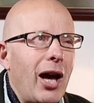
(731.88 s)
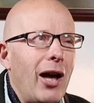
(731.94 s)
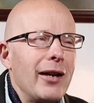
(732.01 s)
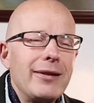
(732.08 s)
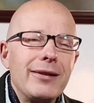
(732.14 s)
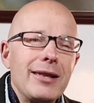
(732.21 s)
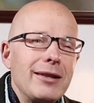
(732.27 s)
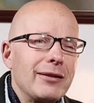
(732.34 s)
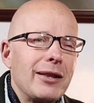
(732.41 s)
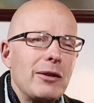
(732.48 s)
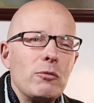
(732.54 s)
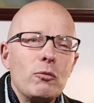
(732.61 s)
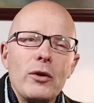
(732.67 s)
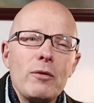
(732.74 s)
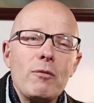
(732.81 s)
I think
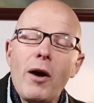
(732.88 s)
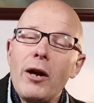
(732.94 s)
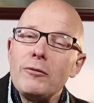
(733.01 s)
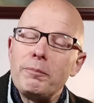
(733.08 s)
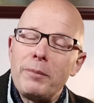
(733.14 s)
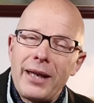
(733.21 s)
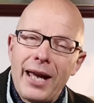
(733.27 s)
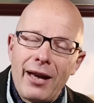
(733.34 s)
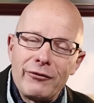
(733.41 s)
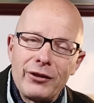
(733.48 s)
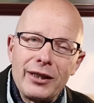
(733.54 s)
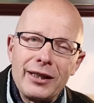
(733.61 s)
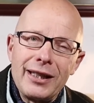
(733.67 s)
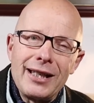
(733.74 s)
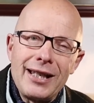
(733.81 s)
that we won't be
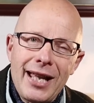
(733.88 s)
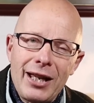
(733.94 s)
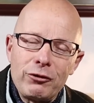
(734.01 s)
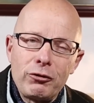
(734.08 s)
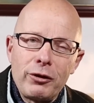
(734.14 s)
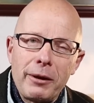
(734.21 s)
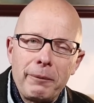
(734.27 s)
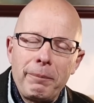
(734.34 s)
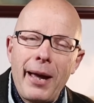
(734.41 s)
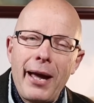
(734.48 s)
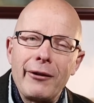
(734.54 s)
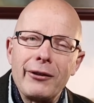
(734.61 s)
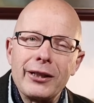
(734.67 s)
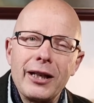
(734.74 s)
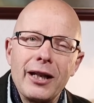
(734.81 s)
having electric
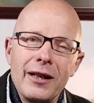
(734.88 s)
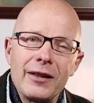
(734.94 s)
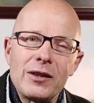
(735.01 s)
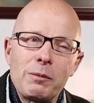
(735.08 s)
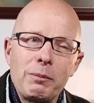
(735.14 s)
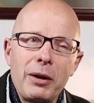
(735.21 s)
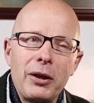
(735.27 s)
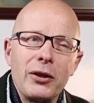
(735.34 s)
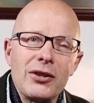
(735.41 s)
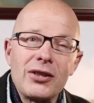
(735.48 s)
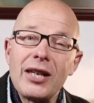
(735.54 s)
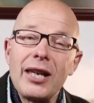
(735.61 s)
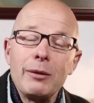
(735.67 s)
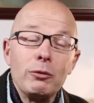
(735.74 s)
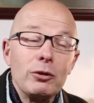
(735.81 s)
power cuts
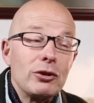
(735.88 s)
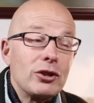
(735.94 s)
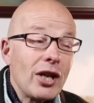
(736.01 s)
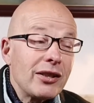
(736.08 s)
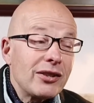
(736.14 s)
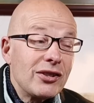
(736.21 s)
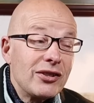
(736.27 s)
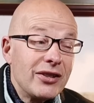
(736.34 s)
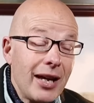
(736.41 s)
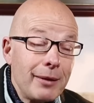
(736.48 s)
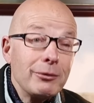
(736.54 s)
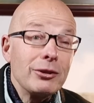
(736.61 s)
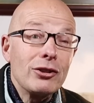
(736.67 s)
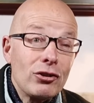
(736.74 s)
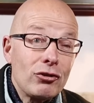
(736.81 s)
because it will just
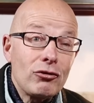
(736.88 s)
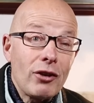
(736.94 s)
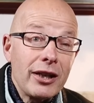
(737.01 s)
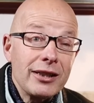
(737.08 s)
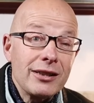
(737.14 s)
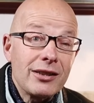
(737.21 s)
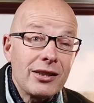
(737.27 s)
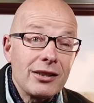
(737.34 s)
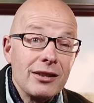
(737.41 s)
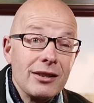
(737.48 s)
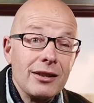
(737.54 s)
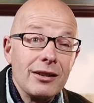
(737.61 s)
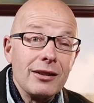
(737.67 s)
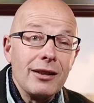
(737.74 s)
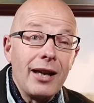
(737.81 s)
demonstrate
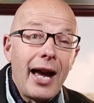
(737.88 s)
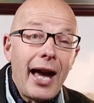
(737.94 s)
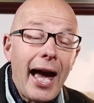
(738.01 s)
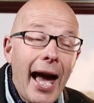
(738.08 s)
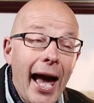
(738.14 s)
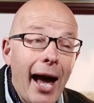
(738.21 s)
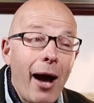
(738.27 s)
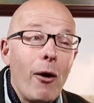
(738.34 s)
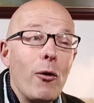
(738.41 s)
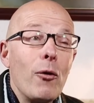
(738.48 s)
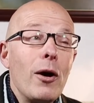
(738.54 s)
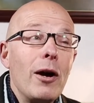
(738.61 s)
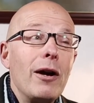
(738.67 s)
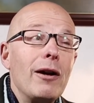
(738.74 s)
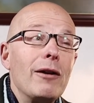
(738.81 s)

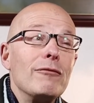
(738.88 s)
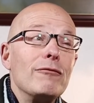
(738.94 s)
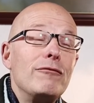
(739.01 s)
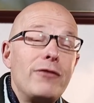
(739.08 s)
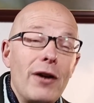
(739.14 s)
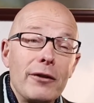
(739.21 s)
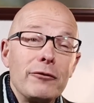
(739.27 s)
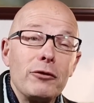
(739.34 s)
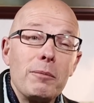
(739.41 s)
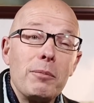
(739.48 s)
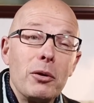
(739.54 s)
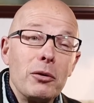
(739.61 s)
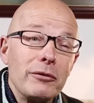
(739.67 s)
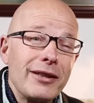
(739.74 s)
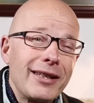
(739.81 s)
how
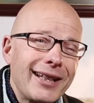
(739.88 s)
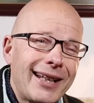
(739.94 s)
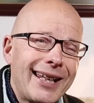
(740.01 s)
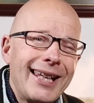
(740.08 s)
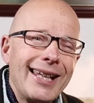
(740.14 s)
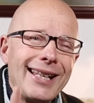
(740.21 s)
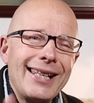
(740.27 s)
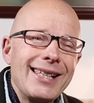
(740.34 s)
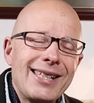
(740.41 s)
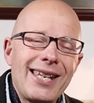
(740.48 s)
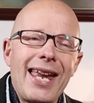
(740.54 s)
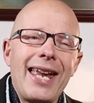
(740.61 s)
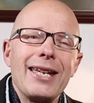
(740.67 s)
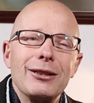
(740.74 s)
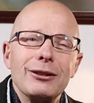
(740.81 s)
vulnerable the Achilles
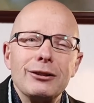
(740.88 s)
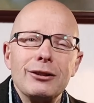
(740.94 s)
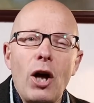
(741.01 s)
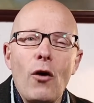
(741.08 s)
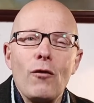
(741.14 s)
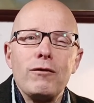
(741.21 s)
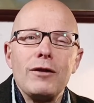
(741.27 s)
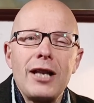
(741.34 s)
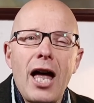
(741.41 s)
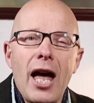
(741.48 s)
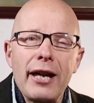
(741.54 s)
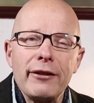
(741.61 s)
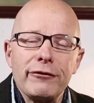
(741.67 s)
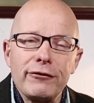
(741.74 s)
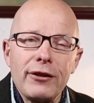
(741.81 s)
heel of
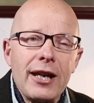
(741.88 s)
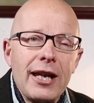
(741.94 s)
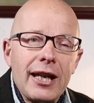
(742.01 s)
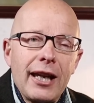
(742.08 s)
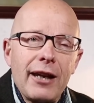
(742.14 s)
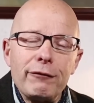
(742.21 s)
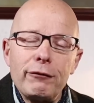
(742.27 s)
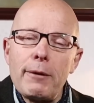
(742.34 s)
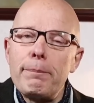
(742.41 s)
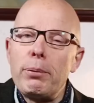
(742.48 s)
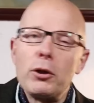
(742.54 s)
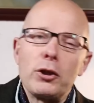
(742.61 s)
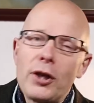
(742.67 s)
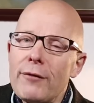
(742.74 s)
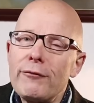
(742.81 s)
life if we
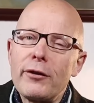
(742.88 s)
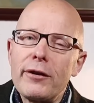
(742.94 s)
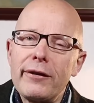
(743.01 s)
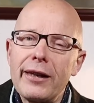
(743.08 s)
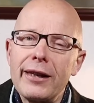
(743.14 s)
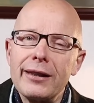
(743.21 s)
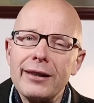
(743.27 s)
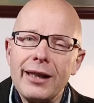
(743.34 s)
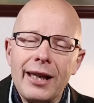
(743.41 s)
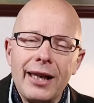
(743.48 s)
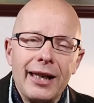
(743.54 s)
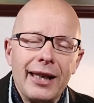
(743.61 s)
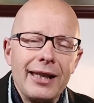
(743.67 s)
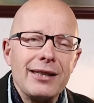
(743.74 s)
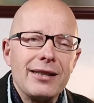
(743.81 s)
push everything
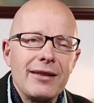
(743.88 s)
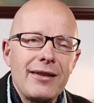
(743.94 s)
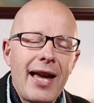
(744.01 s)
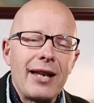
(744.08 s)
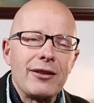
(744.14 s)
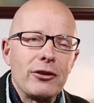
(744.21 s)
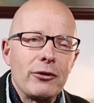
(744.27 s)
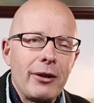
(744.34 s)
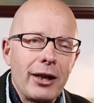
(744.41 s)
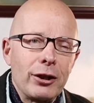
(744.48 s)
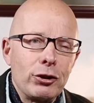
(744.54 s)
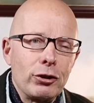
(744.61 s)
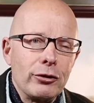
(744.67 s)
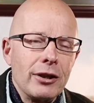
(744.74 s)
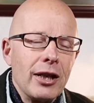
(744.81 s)
into that
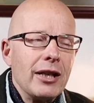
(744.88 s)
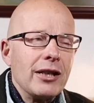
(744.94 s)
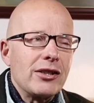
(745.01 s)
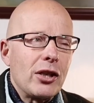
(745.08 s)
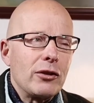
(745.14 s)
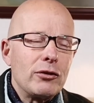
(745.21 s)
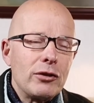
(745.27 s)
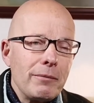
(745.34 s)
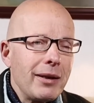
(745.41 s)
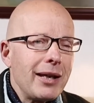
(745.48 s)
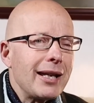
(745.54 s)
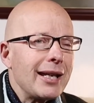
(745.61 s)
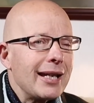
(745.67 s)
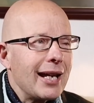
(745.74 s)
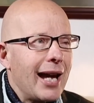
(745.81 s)
direction. So to
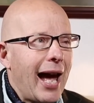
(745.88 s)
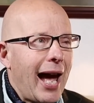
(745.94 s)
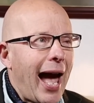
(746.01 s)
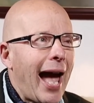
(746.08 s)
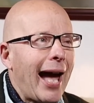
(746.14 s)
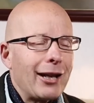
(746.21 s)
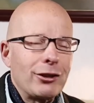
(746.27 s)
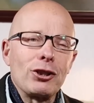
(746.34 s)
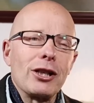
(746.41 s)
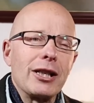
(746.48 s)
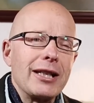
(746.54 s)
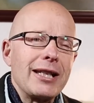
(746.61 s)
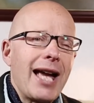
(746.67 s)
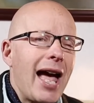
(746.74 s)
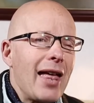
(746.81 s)
me,
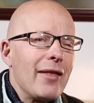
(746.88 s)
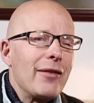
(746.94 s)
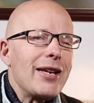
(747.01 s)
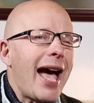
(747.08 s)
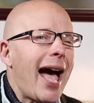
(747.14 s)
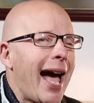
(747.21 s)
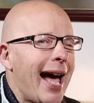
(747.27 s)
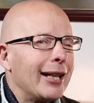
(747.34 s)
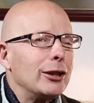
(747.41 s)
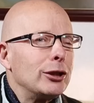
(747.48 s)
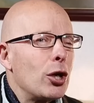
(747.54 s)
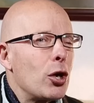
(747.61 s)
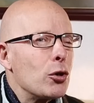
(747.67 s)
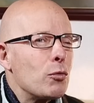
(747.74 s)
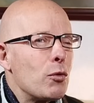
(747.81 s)
actually the
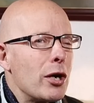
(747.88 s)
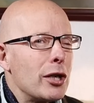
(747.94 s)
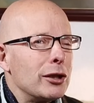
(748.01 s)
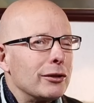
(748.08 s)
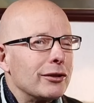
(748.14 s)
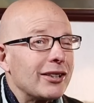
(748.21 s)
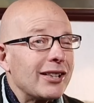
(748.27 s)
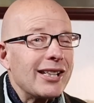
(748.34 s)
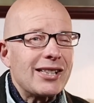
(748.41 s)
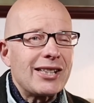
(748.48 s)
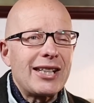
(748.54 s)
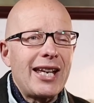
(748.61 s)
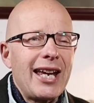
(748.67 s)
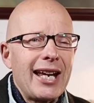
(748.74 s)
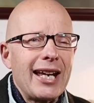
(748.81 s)
analog world is
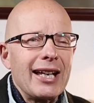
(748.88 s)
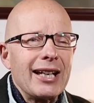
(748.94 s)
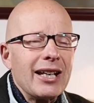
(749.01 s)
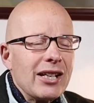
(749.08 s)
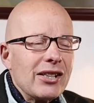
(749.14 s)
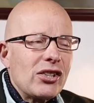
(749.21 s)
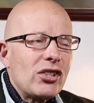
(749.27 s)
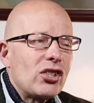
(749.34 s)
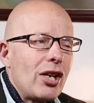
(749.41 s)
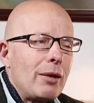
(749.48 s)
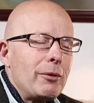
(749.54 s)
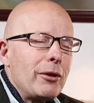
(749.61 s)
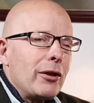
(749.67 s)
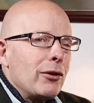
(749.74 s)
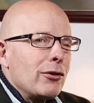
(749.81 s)
king.
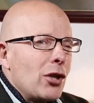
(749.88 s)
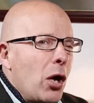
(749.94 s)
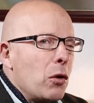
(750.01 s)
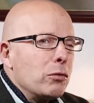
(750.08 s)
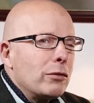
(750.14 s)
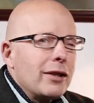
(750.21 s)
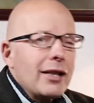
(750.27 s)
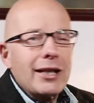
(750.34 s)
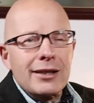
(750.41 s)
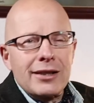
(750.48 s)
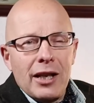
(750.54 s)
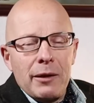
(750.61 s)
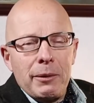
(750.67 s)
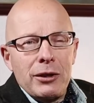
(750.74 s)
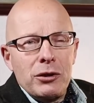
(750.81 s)
Some of those old things
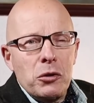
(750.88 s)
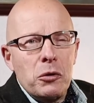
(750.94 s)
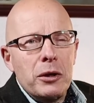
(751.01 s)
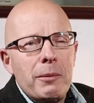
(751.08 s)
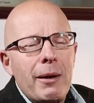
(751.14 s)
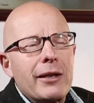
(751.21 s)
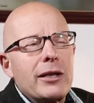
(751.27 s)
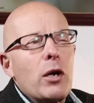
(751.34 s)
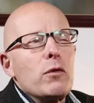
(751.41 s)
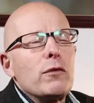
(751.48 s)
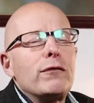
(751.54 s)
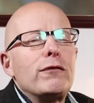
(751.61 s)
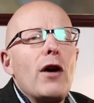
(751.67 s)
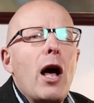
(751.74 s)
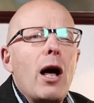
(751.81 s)
I've been talking about, the old
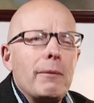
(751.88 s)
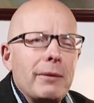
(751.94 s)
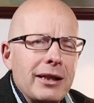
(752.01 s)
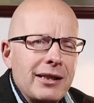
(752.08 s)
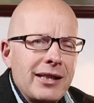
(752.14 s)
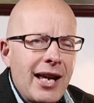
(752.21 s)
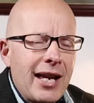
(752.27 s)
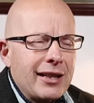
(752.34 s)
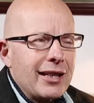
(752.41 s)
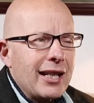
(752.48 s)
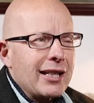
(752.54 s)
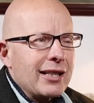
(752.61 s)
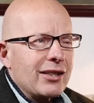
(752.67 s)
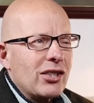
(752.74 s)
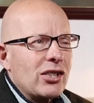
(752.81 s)
farming
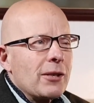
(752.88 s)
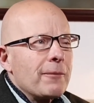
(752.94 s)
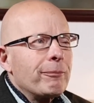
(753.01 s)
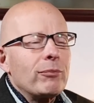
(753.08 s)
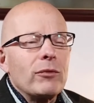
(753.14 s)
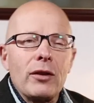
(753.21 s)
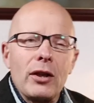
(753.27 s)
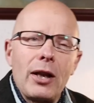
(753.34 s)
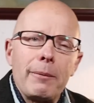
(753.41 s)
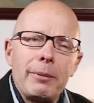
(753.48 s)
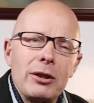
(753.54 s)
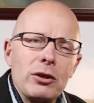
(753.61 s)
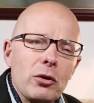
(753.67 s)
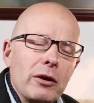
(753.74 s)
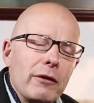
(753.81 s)
techniques, that I've
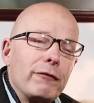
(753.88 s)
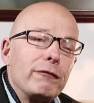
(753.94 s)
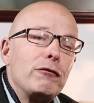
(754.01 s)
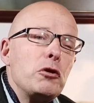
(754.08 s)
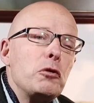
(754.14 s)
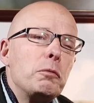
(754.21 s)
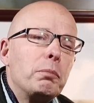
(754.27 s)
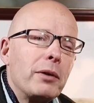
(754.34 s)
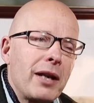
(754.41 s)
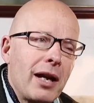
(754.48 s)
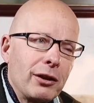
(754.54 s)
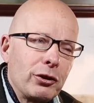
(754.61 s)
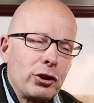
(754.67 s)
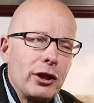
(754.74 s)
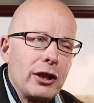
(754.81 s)
been told, that food
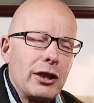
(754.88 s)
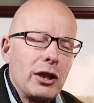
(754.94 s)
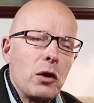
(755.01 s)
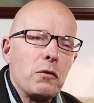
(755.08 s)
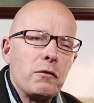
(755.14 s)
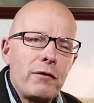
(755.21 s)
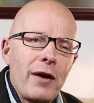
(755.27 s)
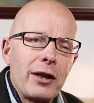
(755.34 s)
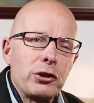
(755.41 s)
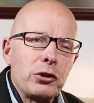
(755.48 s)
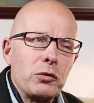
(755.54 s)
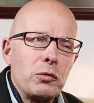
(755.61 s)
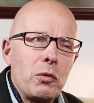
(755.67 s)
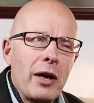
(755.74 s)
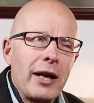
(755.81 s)
production in the old
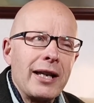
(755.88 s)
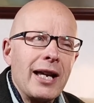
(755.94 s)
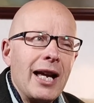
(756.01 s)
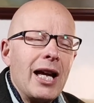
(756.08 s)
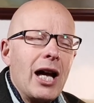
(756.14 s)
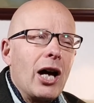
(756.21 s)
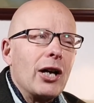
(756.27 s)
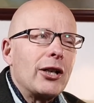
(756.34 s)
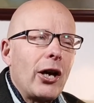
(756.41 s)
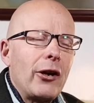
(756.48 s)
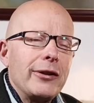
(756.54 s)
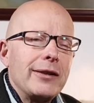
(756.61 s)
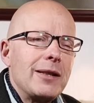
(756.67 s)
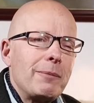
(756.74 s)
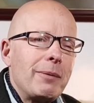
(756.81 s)
fashioned way are
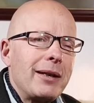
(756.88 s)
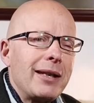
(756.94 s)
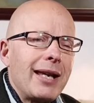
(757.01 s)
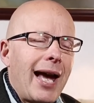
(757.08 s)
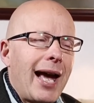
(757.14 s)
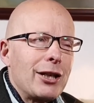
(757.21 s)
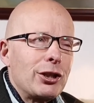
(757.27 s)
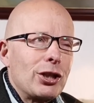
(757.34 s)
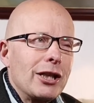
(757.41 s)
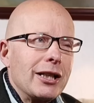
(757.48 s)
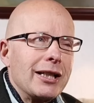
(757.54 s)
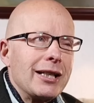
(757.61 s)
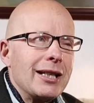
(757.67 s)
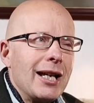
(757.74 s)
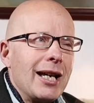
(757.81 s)
going to be
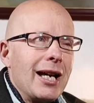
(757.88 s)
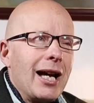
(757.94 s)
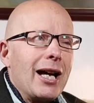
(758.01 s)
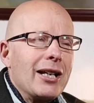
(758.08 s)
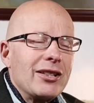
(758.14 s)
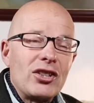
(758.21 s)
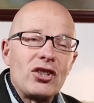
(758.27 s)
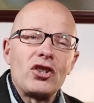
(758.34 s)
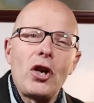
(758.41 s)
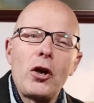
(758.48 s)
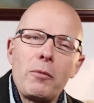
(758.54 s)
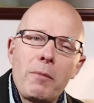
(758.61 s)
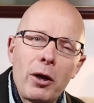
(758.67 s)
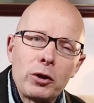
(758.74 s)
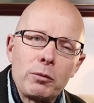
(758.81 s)
actually uh,
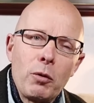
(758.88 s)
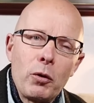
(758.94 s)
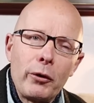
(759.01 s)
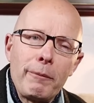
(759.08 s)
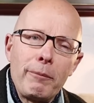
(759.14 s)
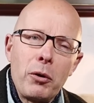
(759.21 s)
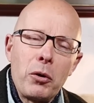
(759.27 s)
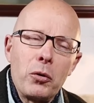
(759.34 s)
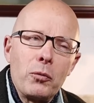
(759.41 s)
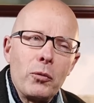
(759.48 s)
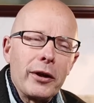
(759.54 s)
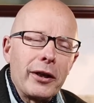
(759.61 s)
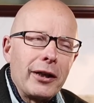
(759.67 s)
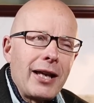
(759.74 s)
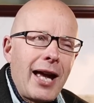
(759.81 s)
so much more important.
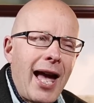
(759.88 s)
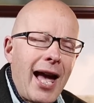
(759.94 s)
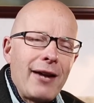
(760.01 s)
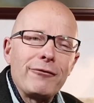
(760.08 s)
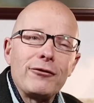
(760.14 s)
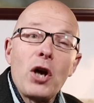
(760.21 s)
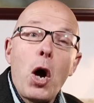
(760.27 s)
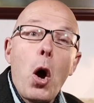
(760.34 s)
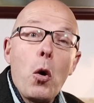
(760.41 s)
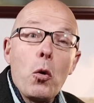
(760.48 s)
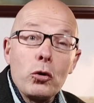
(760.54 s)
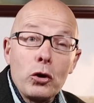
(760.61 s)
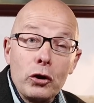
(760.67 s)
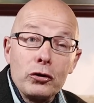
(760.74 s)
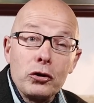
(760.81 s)
We're going to have to
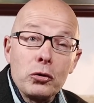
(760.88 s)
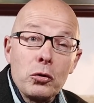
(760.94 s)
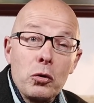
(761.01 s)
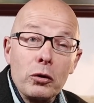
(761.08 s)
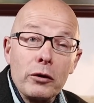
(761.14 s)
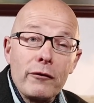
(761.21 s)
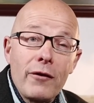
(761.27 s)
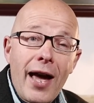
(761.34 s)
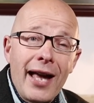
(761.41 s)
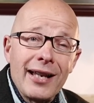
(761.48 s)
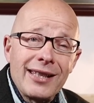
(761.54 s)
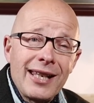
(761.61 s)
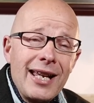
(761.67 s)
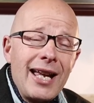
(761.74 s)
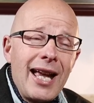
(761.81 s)
hold on to all of
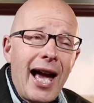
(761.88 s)
that.